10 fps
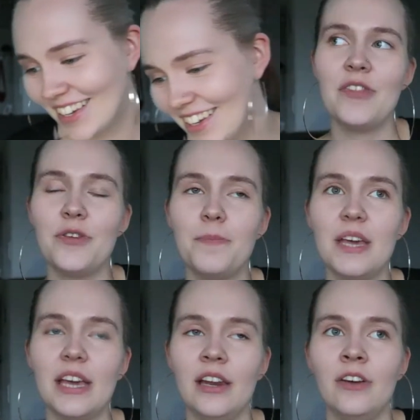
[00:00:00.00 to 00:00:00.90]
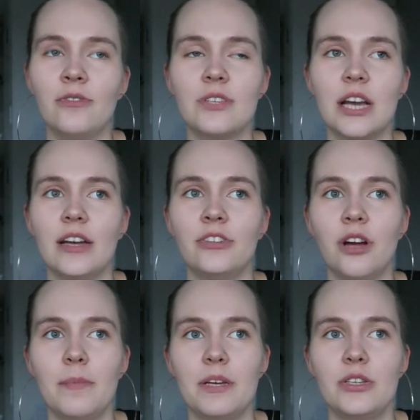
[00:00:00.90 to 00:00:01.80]
In the beginning of second
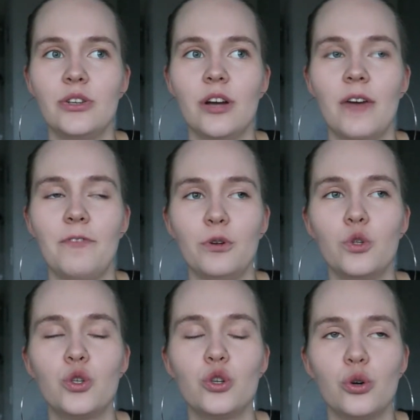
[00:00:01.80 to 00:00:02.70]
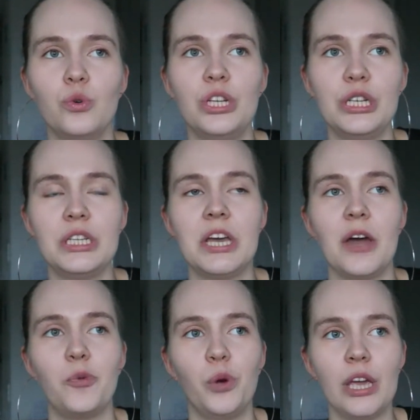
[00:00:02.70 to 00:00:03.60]
trimester, I felt so dizzy
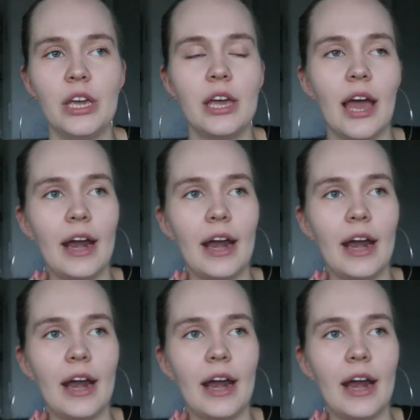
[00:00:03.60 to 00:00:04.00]
and weak,